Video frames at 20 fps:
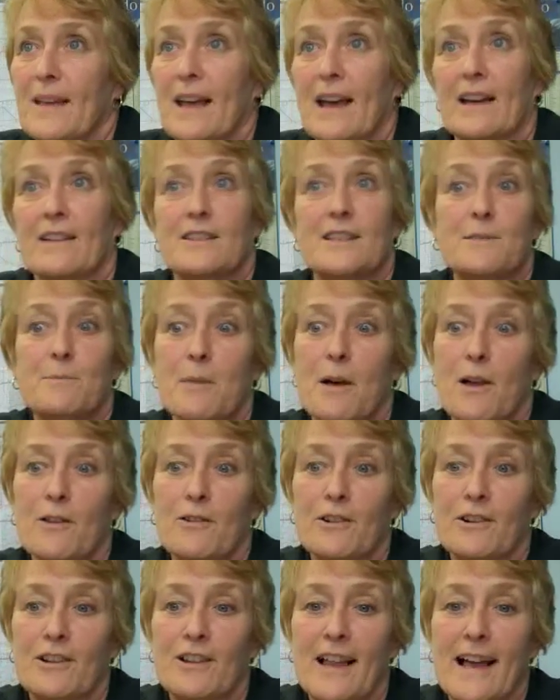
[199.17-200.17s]
a
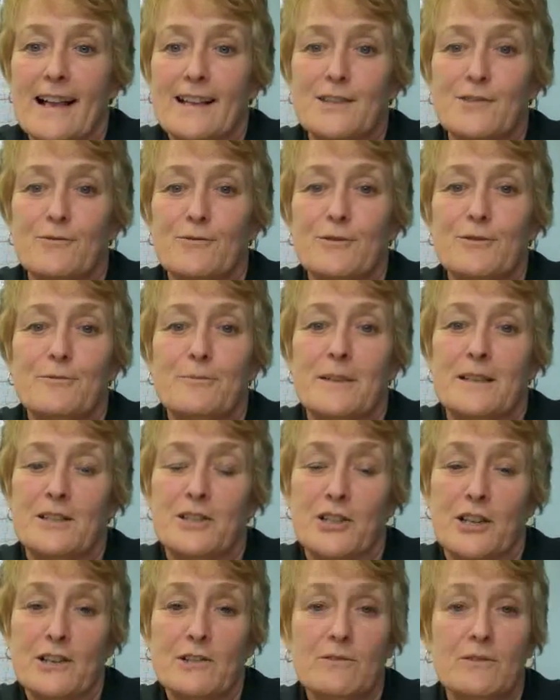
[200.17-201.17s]
smaller classroom in
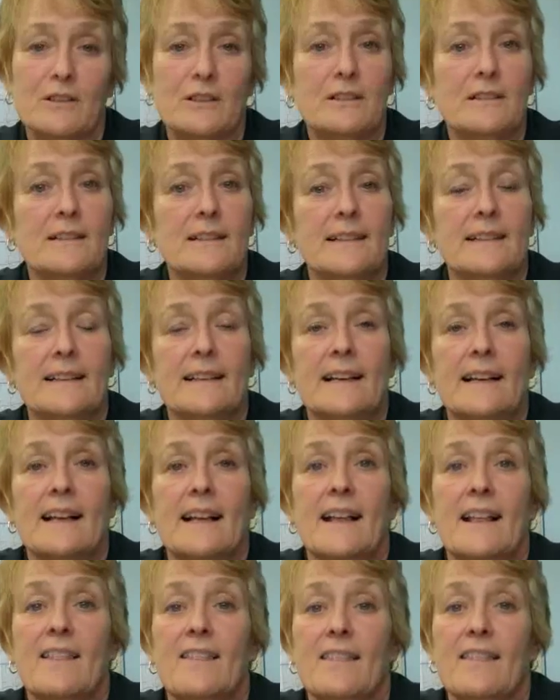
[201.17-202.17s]
general,
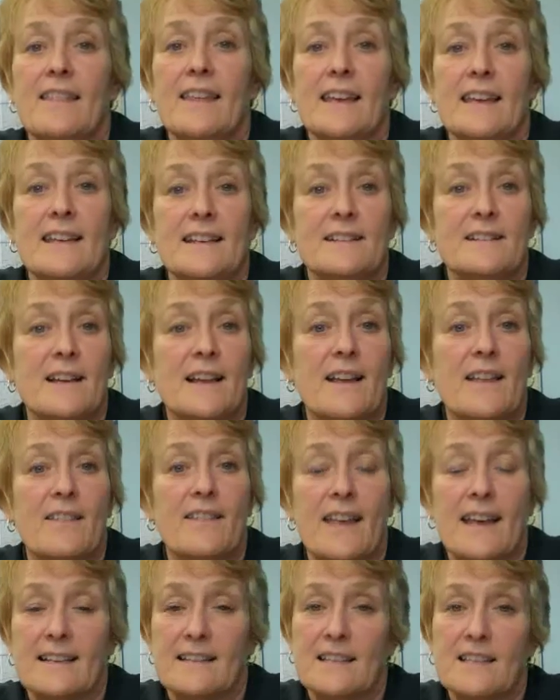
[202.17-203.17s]
then
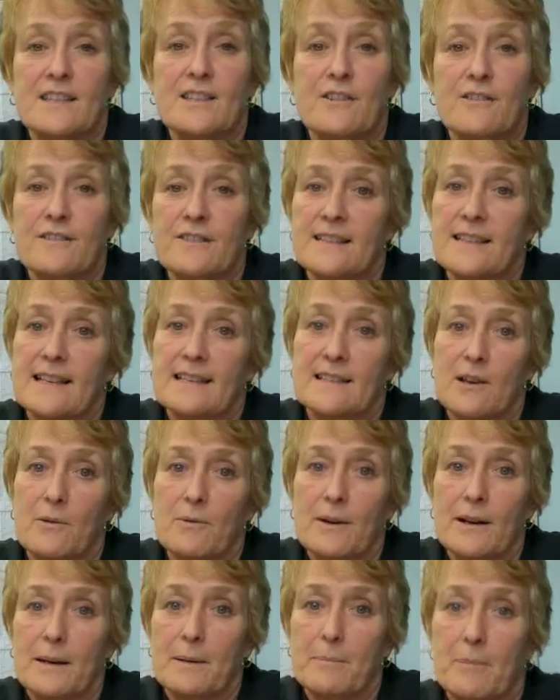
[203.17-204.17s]
that's a service that's
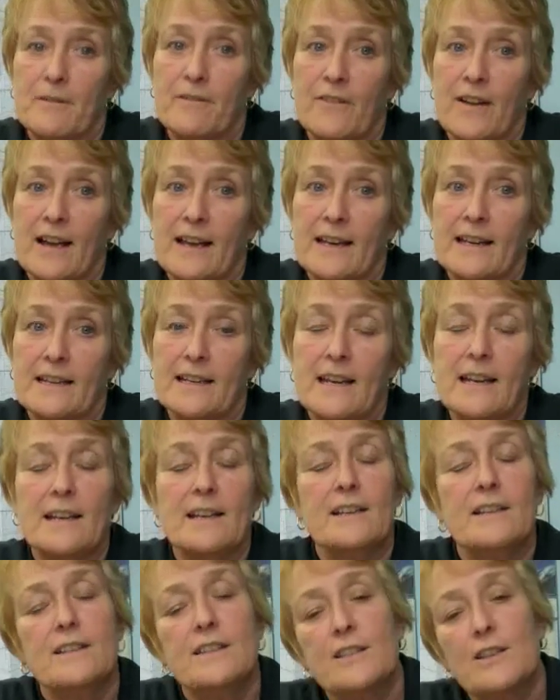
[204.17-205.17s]
already provided.
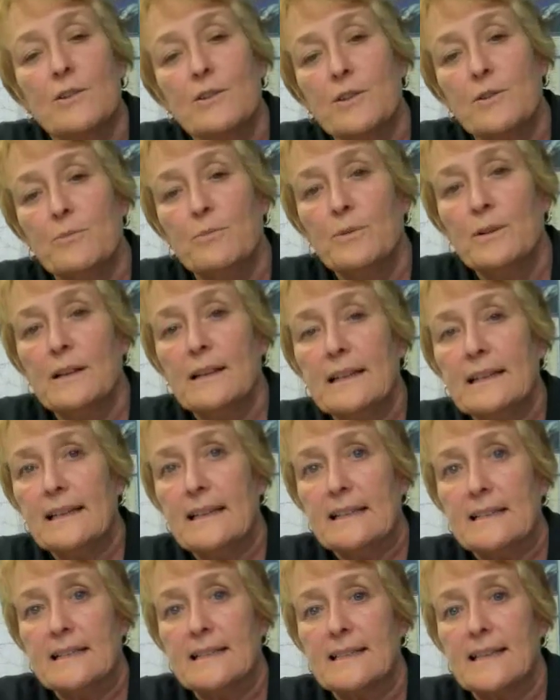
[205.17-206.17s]
So you really
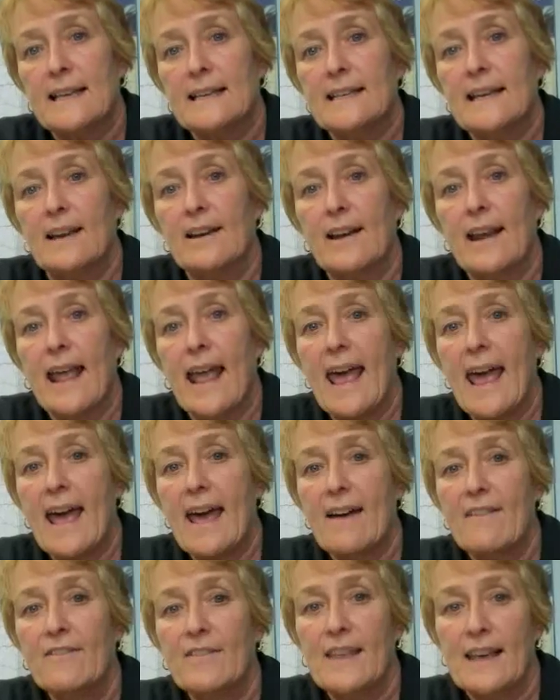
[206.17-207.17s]
need to sit down and
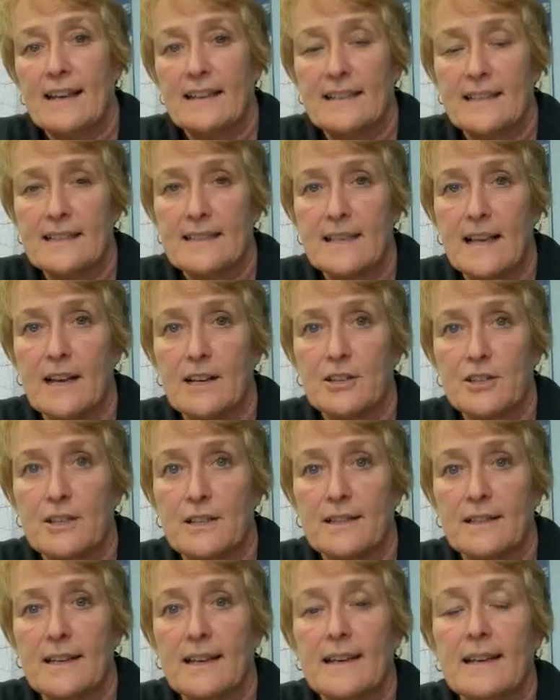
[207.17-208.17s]
have that
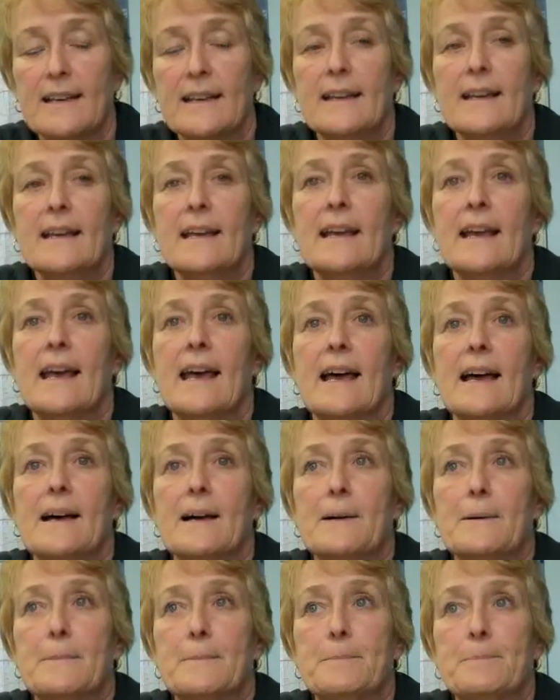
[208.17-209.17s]
discussion
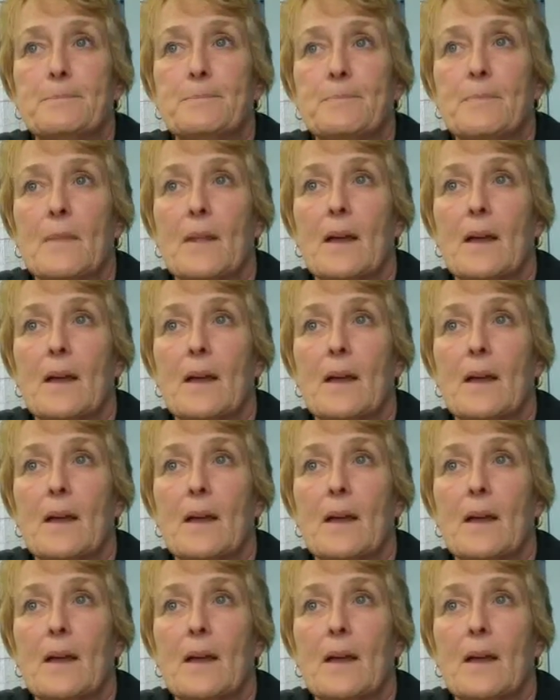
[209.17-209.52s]
on